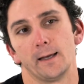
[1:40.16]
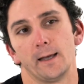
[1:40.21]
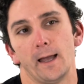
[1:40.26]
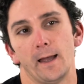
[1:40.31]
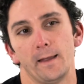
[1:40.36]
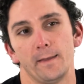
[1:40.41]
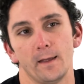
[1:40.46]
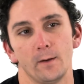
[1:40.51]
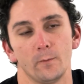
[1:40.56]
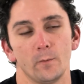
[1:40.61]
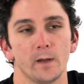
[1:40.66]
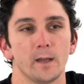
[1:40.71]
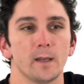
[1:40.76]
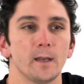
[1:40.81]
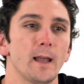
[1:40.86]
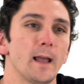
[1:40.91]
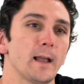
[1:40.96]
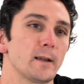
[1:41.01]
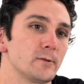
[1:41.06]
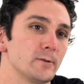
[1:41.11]
and then we can
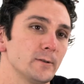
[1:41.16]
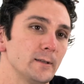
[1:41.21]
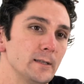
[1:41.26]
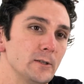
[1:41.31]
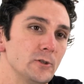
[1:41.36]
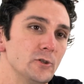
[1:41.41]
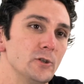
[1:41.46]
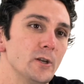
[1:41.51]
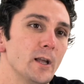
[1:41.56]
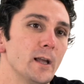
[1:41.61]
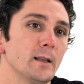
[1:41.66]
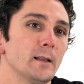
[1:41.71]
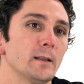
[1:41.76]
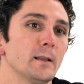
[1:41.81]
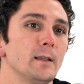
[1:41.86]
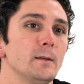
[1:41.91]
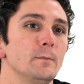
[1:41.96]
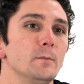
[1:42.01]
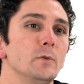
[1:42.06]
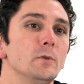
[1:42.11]
actually
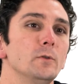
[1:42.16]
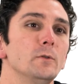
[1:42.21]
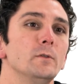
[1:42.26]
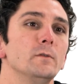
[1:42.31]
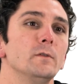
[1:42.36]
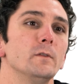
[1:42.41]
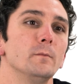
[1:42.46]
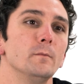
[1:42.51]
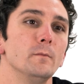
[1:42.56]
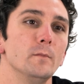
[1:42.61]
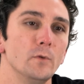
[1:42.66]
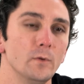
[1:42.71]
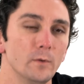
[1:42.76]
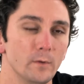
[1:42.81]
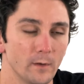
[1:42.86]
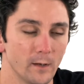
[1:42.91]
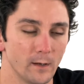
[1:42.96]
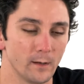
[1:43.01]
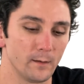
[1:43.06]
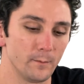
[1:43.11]
gently move and
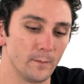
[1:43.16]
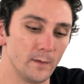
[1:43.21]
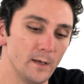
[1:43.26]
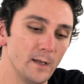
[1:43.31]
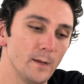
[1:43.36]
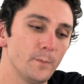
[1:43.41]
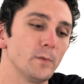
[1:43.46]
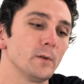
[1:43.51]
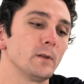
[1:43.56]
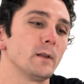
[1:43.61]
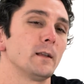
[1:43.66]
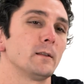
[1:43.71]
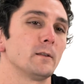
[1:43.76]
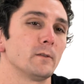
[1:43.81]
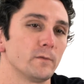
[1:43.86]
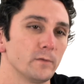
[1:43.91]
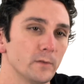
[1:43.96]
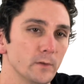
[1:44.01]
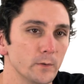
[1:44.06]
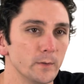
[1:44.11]
manipulate the
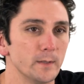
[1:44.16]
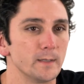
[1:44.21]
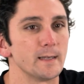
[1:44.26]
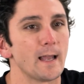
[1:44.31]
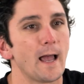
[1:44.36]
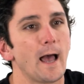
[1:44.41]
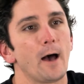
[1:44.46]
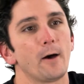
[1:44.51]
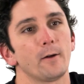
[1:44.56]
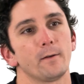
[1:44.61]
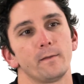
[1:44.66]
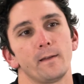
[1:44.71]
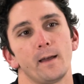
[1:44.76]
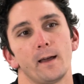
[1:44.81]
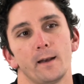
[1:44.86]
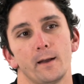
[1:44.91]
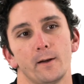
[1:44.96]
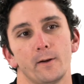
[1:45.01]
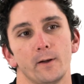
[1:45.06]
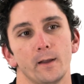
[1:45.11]
fluids out of
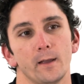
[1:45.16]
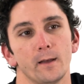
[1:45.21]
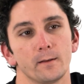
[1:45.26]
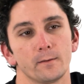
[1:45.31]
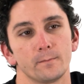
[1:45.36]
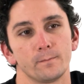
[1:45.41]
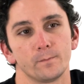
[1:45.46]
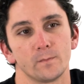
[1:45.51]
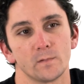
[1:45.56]
that area.